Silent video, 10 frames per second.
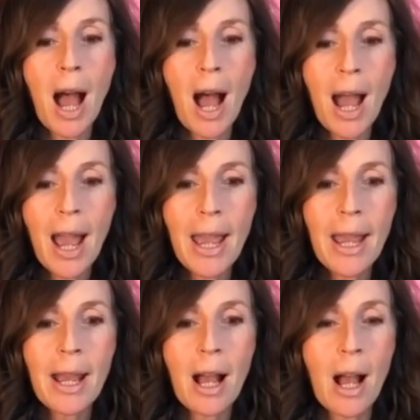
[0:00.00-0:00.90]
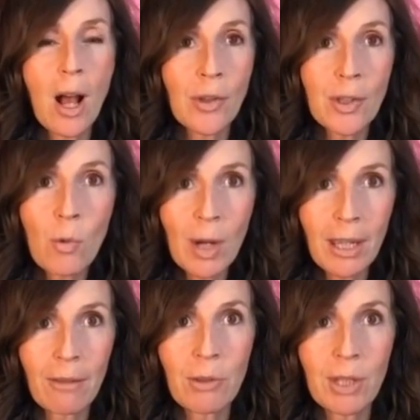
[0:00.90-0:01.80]
I also want
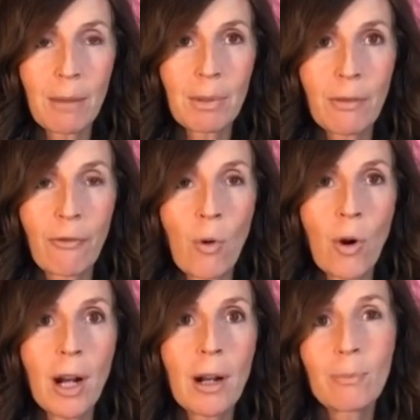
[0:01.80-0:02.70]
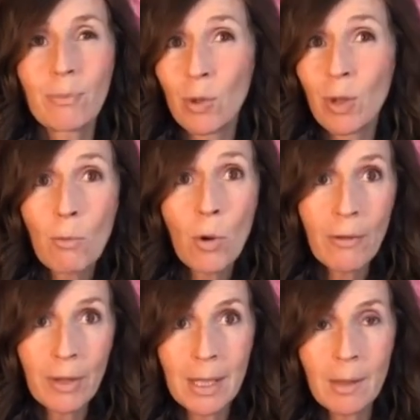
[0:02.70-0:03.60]
to give you tips for doing
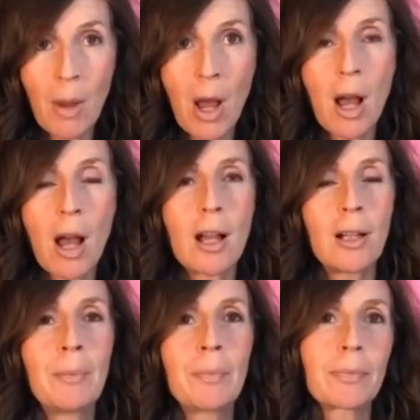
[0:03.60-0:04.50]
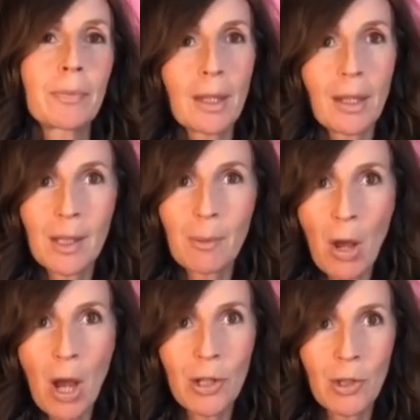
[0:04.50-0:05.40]
more of a spa
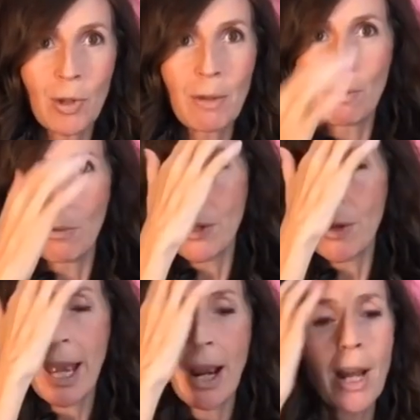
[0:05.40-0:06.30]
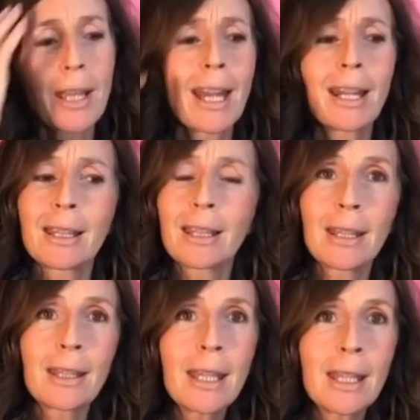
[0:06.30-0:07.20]
treatment with your hair. Again,
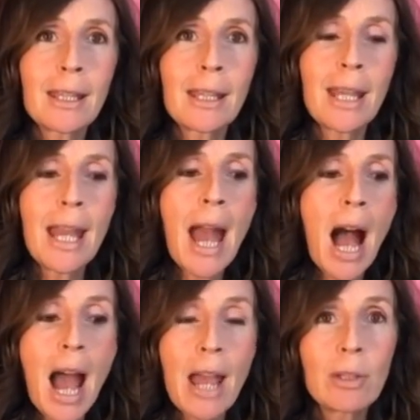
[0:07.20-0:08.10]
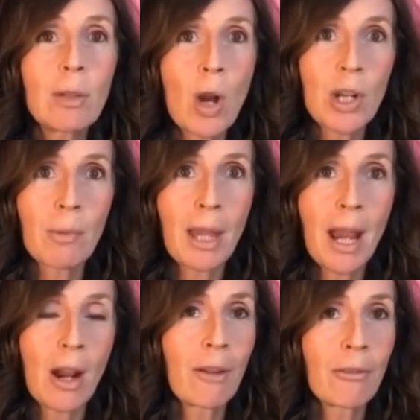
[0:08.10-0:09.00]
it's easy. I only wash my
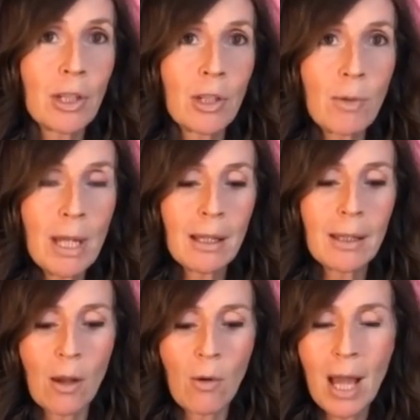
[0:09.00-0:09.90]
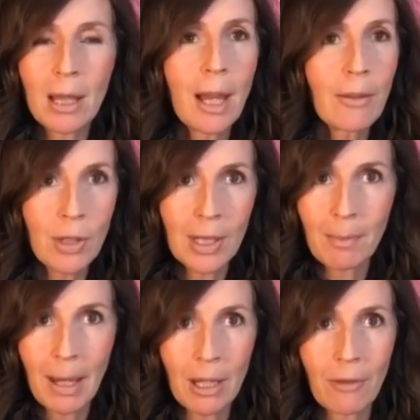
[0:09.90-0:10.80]
hair every 2 weeks, so I love just
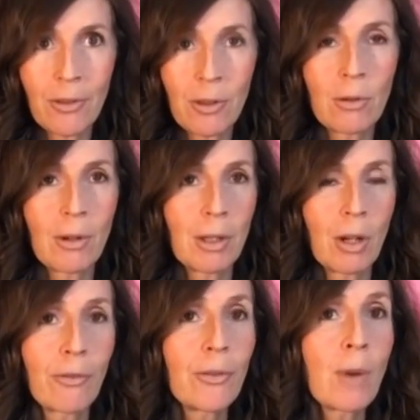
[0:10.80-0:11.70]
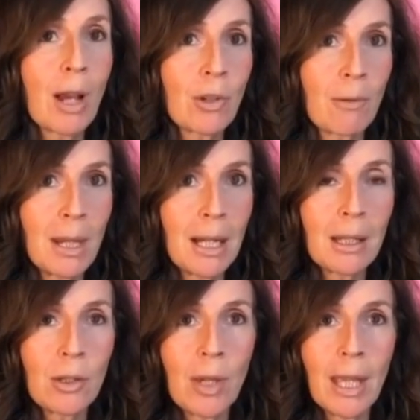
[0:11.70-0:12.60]
spending a few extra
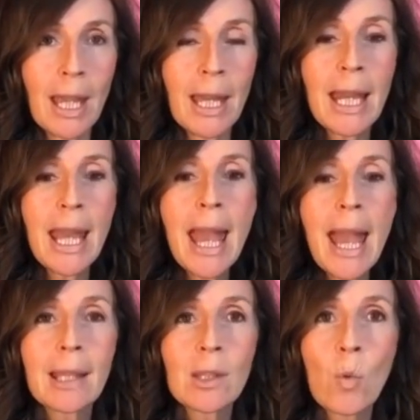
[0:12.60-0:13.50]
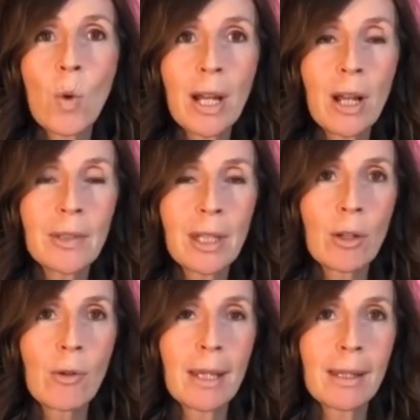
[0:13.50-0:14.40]
minutes doing it. So what I'll
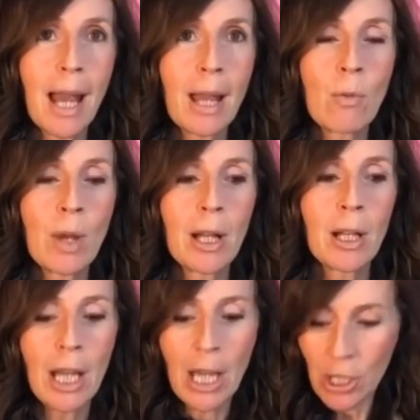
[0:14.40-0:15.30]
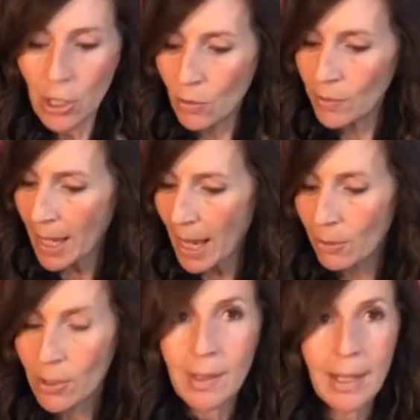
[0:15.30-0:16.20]
do is I will use
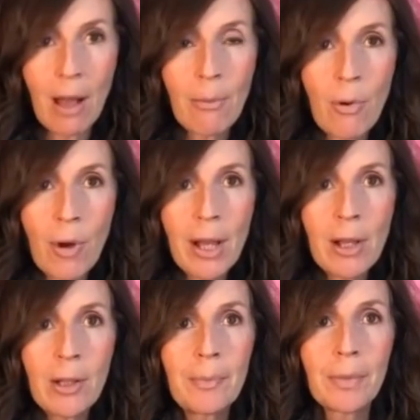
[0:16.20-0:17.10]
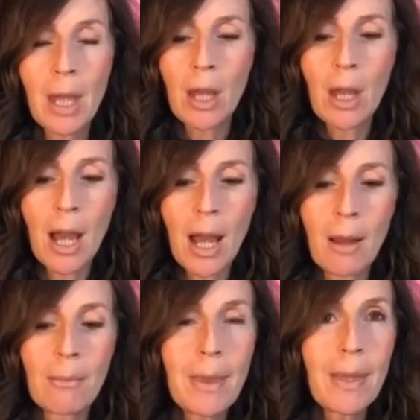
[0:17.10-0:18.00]
our scalp oil.
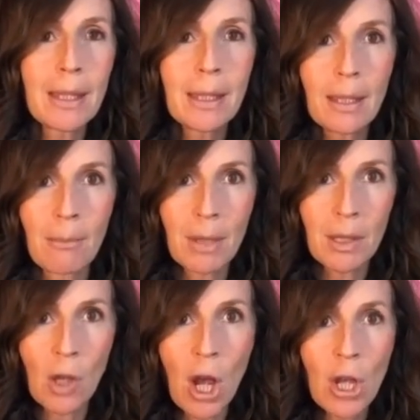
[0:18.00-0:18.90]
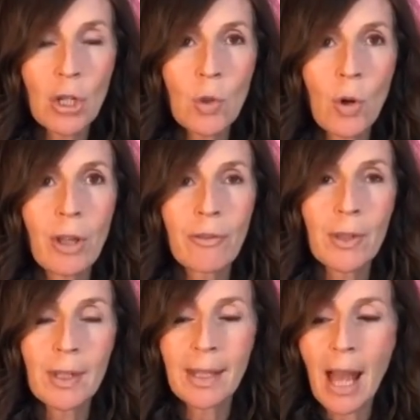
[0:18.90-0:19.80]
This is a massage oil
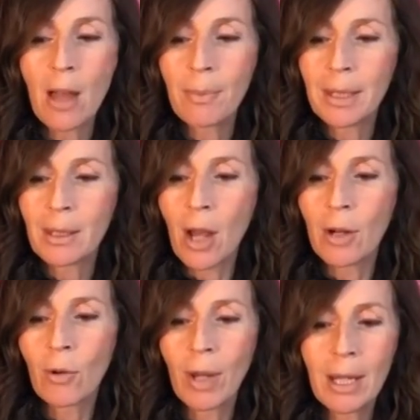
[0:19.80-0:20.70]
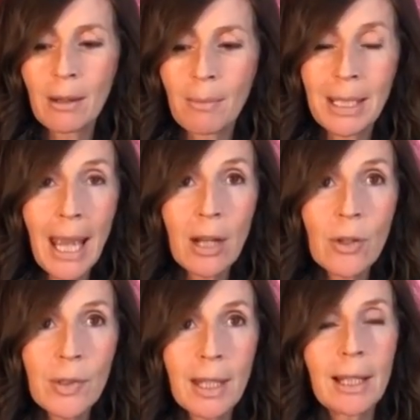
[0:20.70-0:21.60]
for the scalp. It's got great
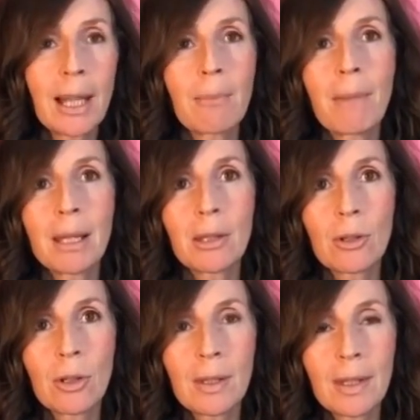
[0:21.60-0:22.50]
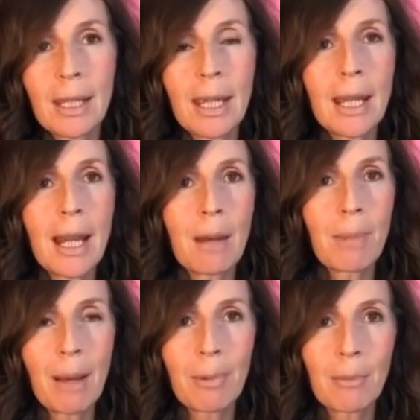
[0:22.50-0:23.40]
botanicals in it like mustard seed
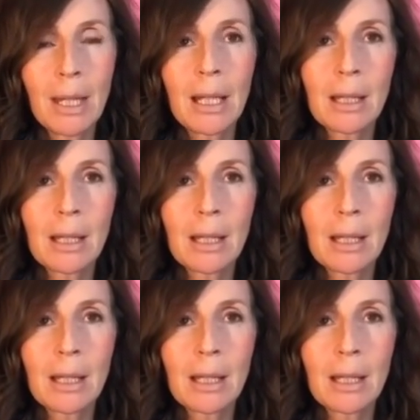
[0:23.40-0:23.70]
and peppermint.